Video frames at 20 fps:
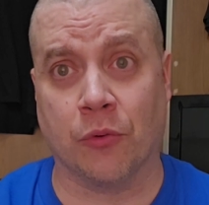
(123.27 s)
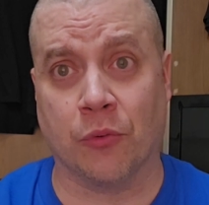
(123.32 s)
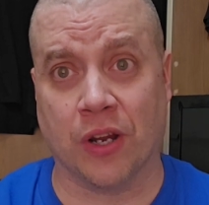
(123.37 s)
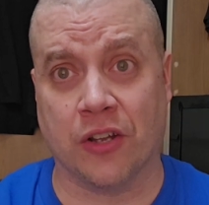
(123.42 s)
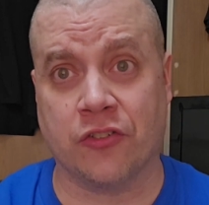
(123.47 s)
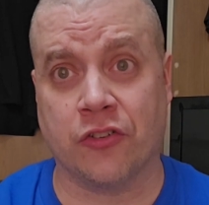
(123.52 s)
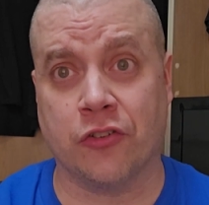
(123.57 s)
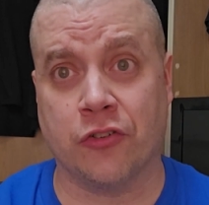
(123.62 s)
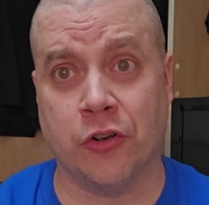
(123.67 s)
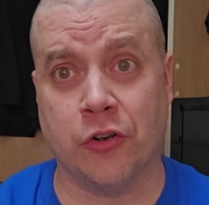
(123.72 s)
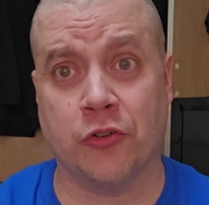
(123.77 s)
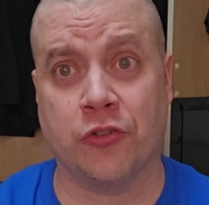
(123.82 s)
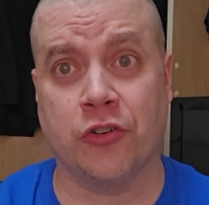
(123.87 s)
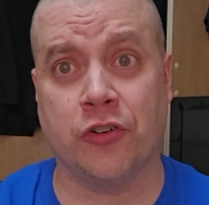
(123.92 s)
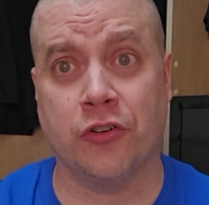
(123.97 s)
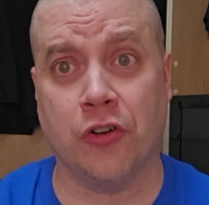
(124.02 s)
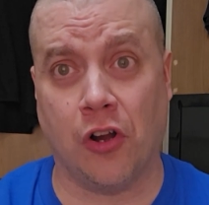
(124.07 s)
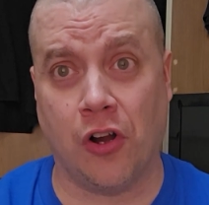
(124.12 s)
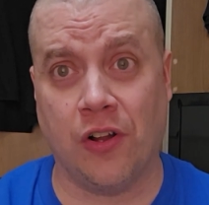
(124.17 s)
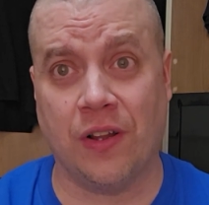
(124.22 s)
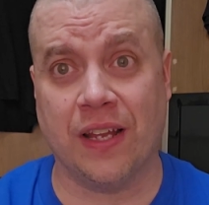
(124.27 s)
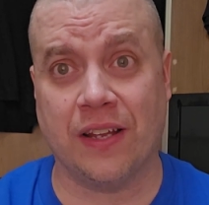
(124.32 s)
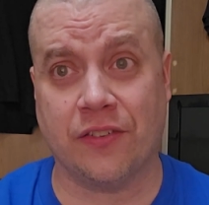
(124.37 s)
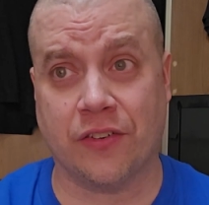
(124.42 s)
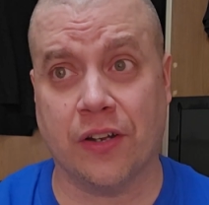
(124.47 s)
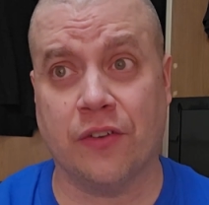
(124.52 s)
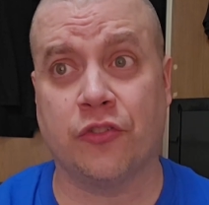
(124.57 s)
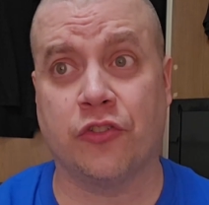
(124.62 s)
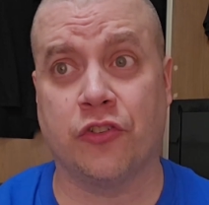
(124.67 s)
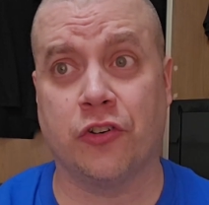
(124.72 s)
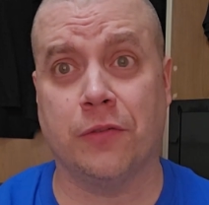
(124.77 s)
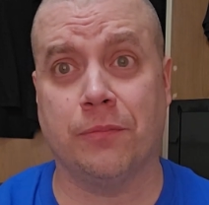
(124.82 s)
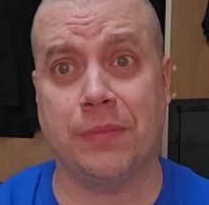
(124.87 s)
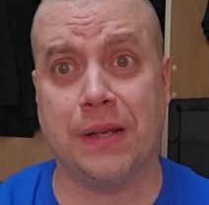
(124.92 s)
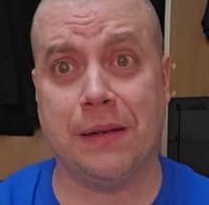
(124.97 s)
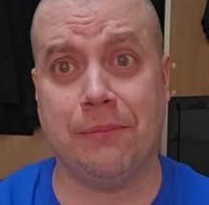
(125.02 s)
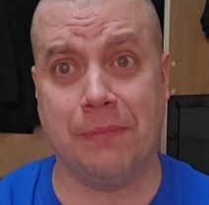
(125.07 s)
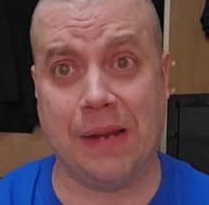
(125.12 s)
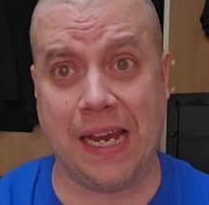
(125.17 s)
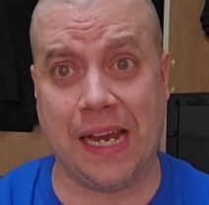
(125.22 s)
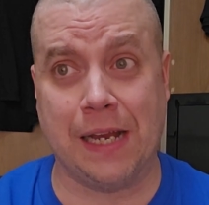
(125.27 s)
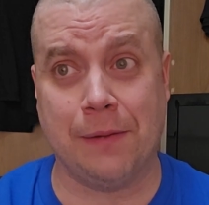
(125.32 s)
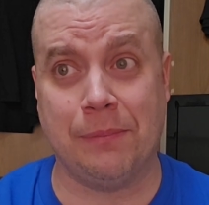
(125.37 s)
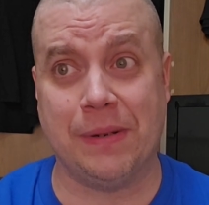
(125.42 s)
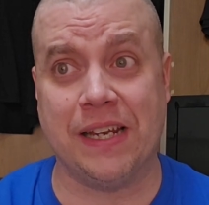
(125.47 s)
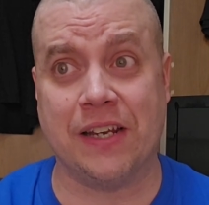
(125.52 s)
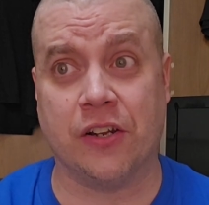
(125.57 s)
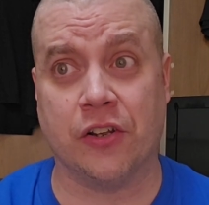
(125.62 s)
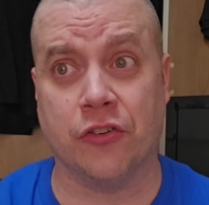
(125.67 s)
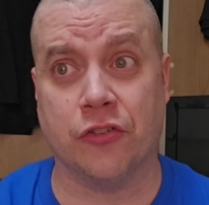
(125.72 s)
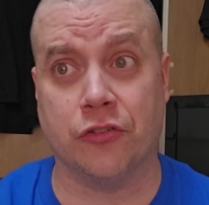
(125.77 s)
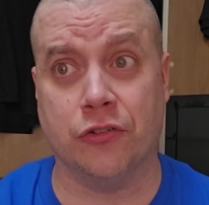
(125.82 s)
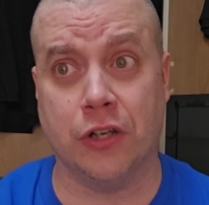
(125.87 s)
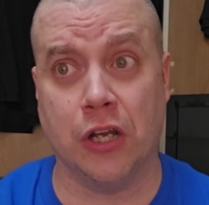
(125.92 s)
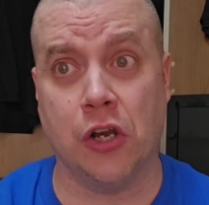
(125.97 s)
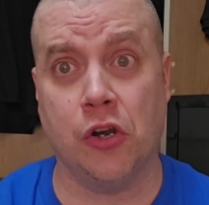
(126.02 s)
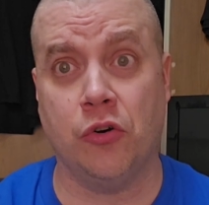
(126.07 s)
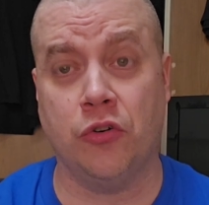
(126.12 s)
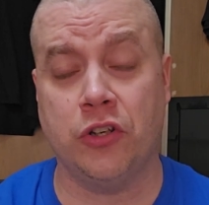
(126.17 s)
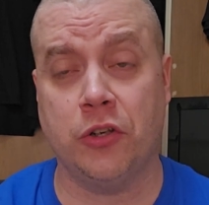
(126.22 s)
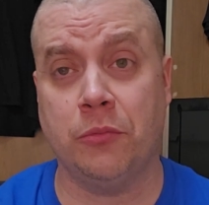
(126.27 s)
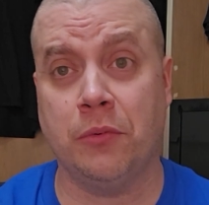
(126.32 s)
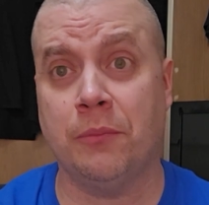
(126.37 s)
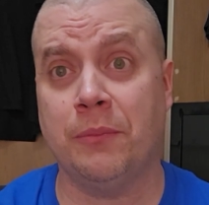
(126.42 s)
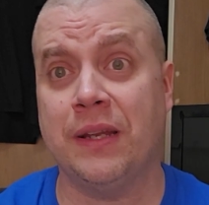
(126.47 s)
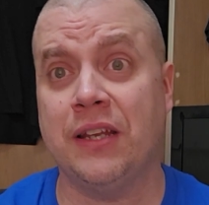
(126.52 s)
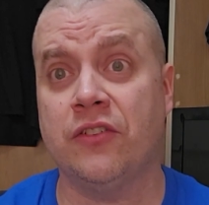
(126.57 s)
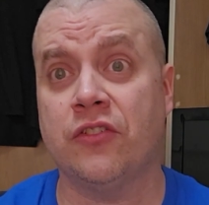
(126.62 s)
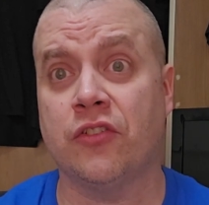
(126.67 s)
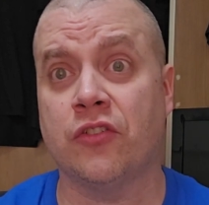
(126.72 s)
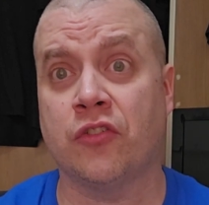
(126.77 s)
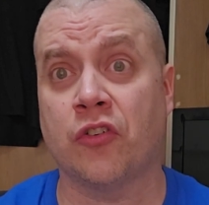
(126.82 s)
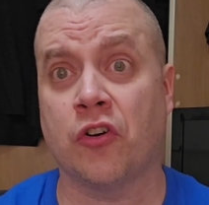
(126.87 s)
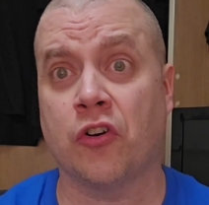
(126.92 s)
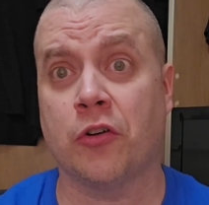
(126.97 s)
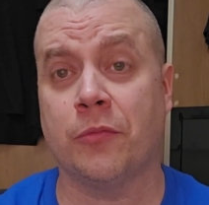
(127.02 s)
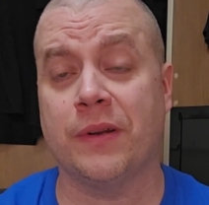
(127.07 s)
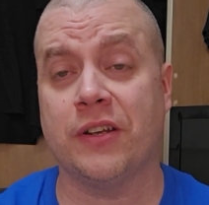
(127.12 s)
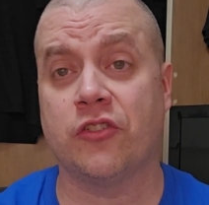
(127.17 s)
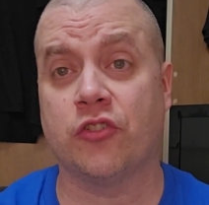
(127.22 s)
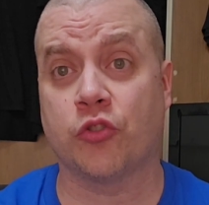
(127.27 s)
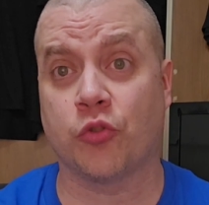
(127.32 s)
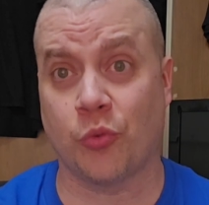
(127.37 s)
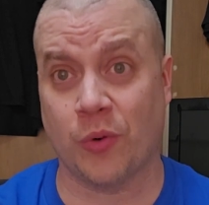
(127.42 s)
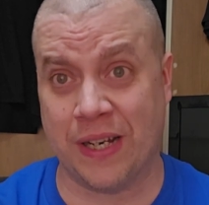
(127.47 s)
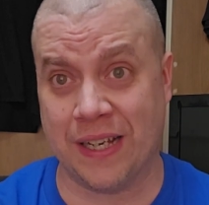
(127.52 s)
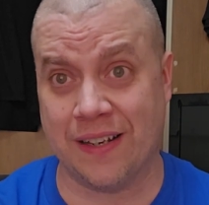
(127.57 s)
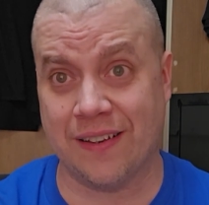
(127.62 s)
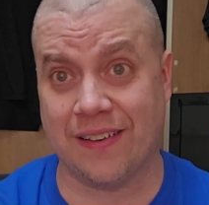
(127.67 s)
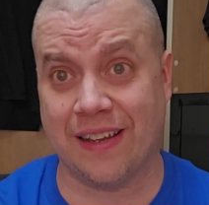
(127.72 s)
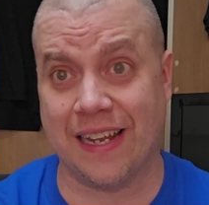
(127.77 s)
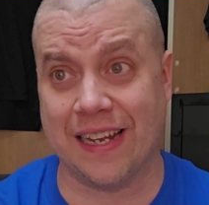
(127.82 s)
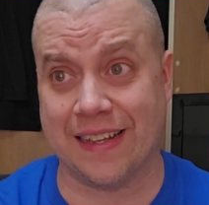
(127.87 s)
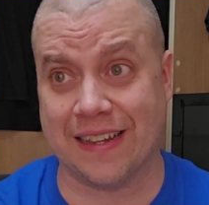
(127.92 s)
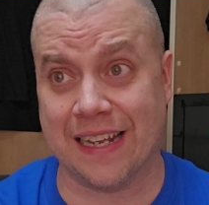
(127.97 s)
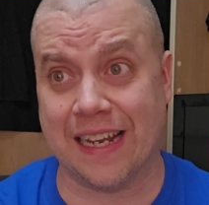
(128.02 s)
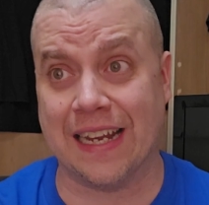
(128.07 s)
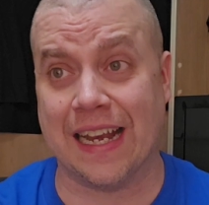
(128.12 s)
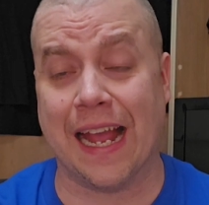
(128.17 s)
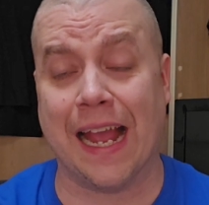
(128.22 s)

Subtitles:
Restitution, all that stuff should be made because no human beings deserve to be treated like that.